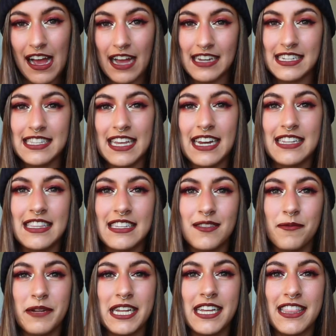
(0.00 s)
I decided this
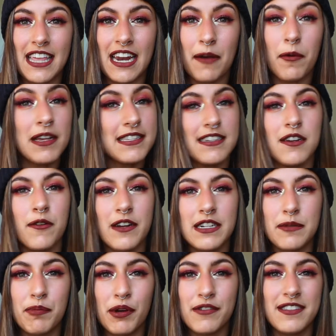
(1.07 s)
week that I wasn't going
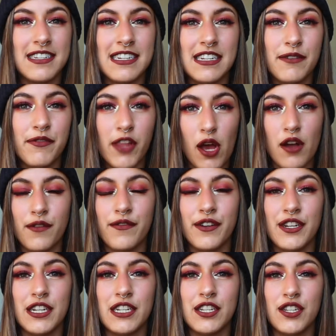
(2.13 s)
to post any vlog
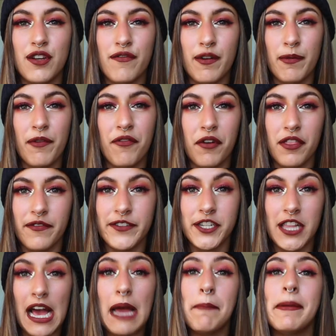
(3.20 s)
footage from the fourth of
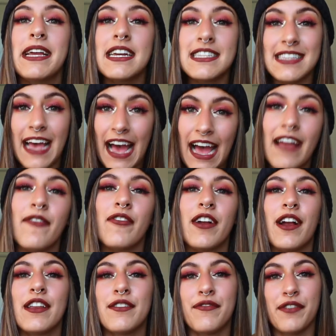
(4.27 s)
July because I
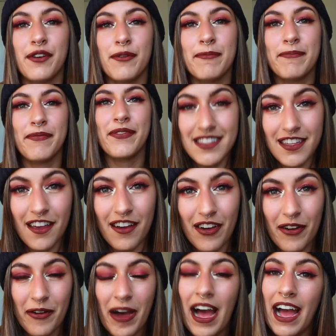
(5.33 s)
forgot to film.
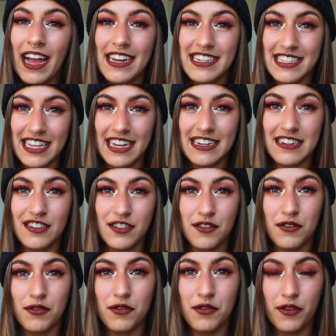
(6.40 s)
So I decided
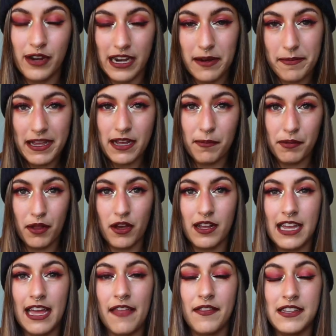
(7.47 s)
to create a makeup
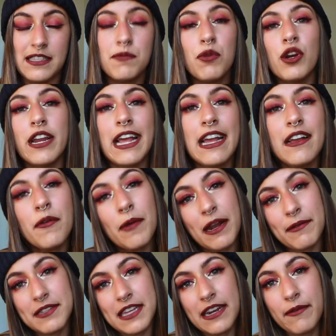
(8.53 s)
look, and this morning when
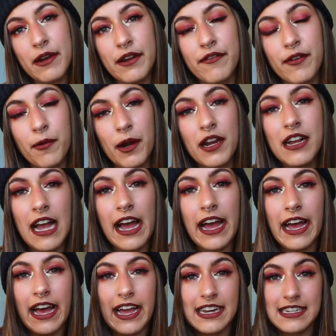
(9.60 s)
I was getting ready for work
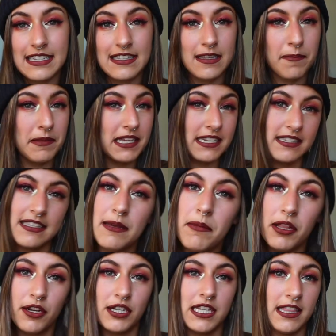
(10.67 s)
I did something
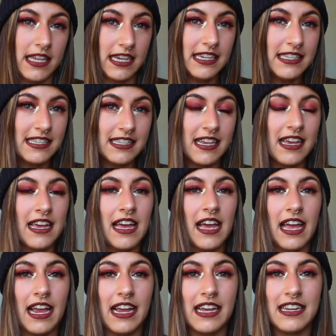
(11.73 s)
similar to this,
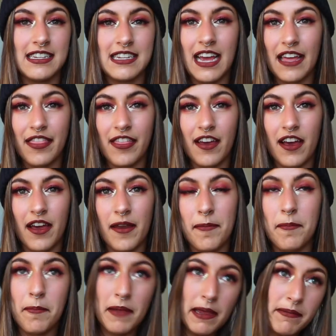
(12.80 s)
and I thought
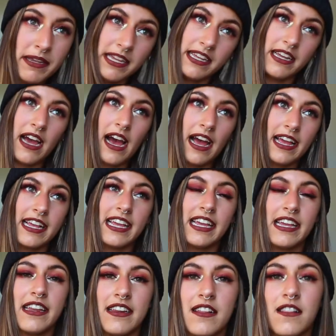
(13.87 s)
maybe I
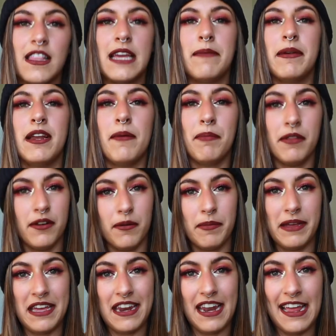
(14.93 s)
can glam it up a little
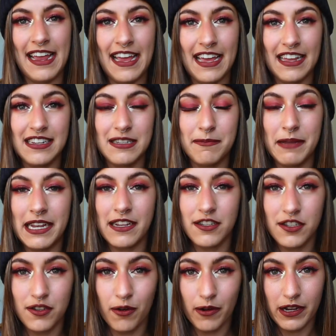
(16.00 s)
bit and make a
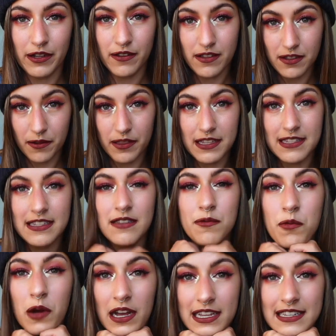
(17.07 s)
tutorial. So this is
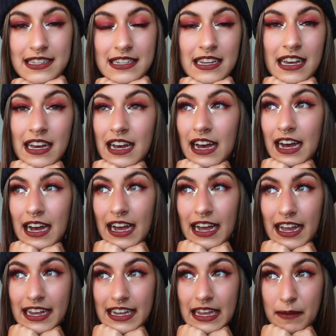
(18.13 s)
what
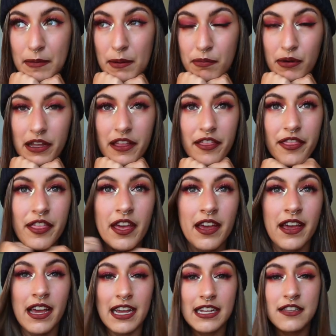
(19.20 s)
I came up with.
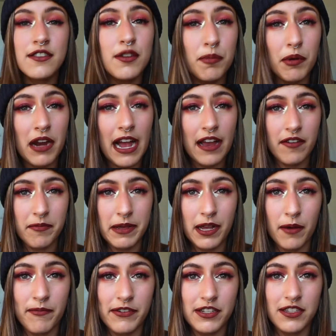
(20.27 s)
It's super out of my
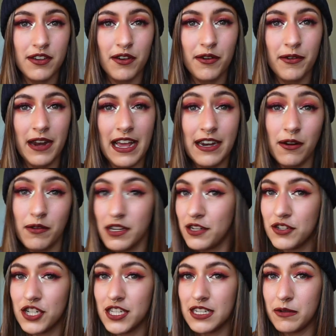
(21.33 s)
comfort zone. I don't
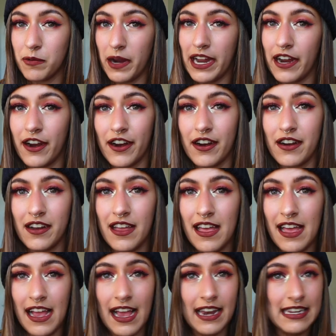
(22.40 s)
usually wear
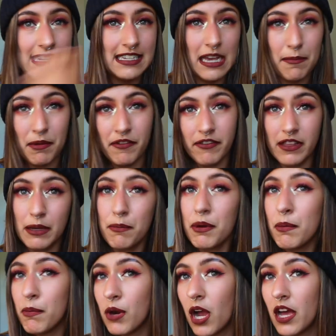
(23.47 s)
any type of lip
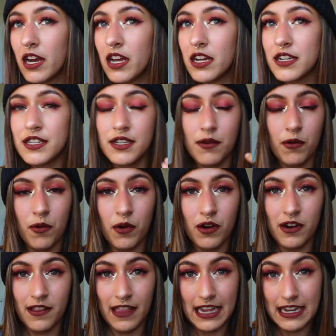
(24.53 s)
product
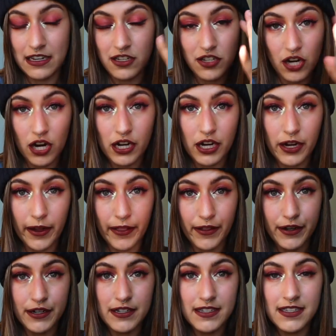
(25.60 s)
or like dark
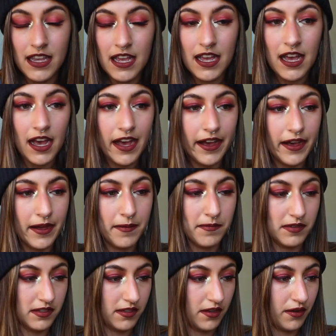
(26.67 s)
colors. Um,
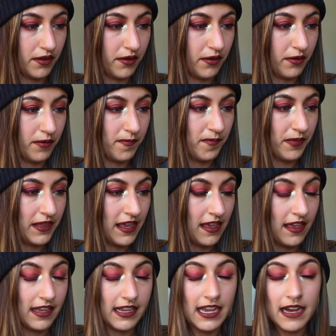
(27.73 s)
so
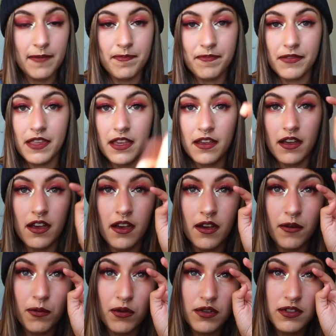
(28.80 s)
yeah,
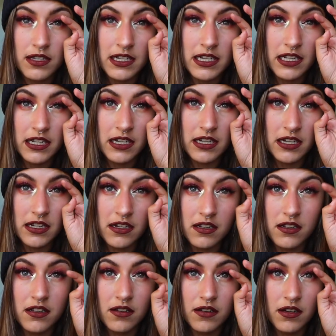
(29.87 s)
uh, we'll see
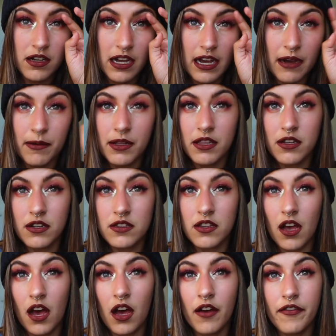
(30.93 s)
how it looks
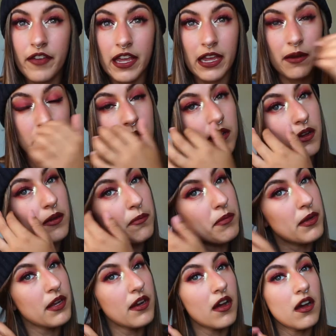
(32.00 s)
off camera,
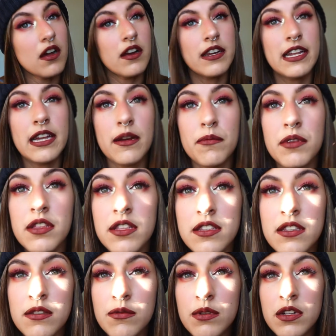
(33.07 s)
but on camera
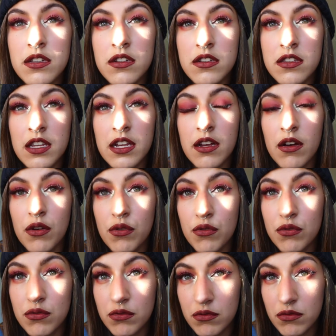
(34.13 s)
this is what it looks like.
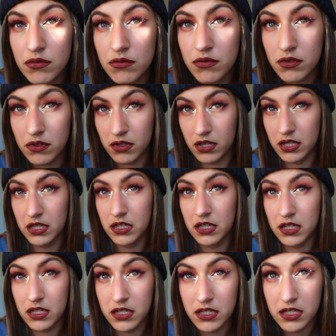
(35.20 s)
Oh,
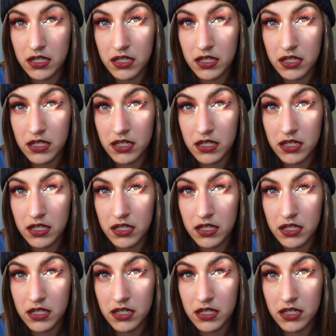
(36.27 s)
oh.